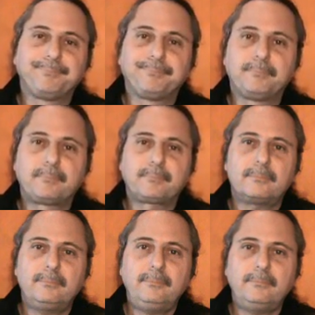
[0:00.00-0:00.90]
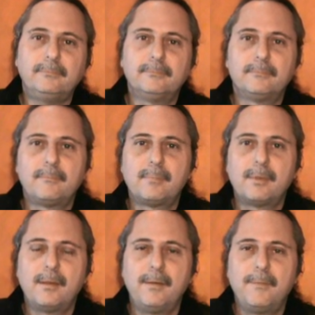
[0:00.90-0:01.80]

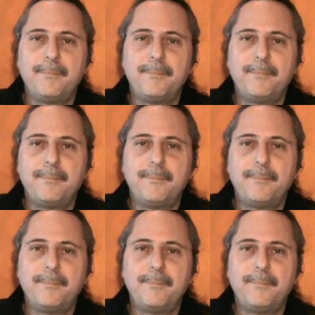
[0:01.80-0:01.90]
Nothing is said.